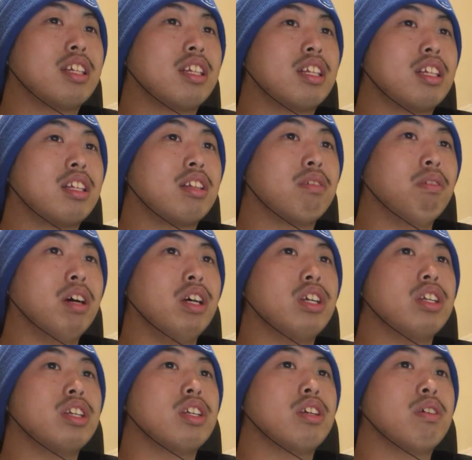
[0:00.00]
Oh my! What?
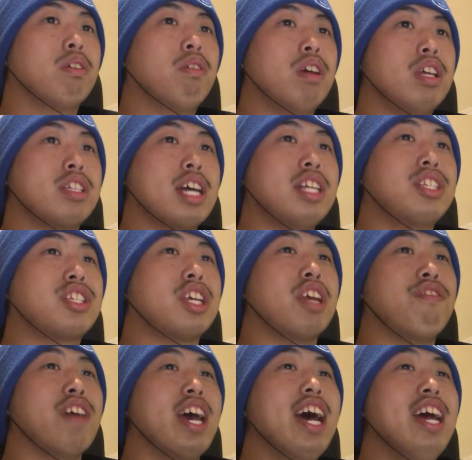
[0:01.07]
What is that,
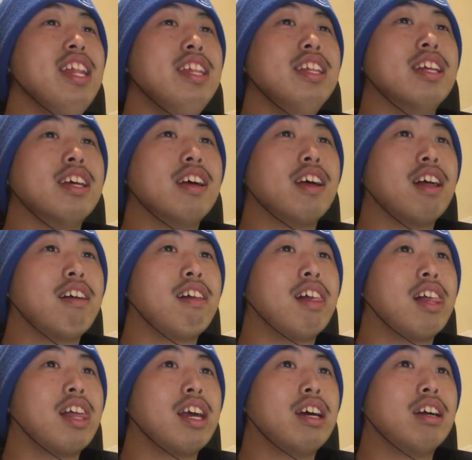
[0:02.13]
Steven? Steven?
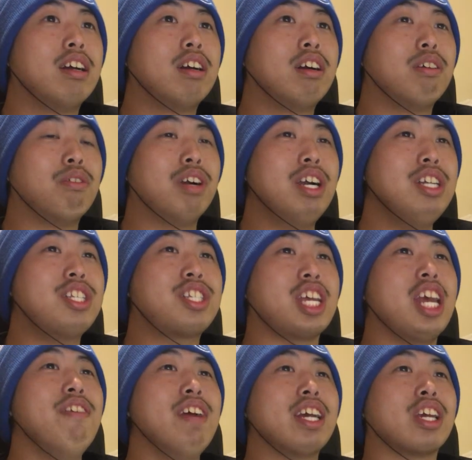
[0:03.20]
Where's
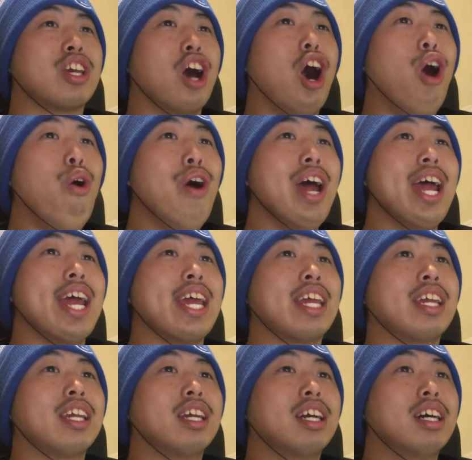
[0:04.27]
Steven
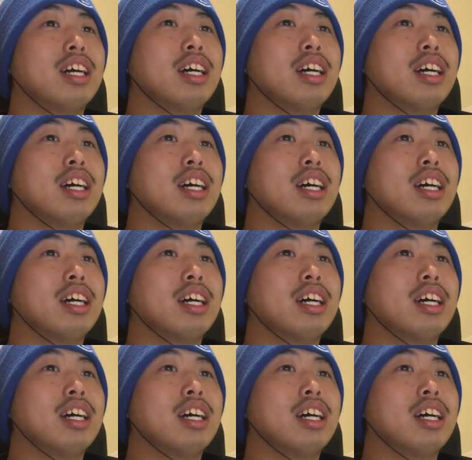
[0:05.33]
going?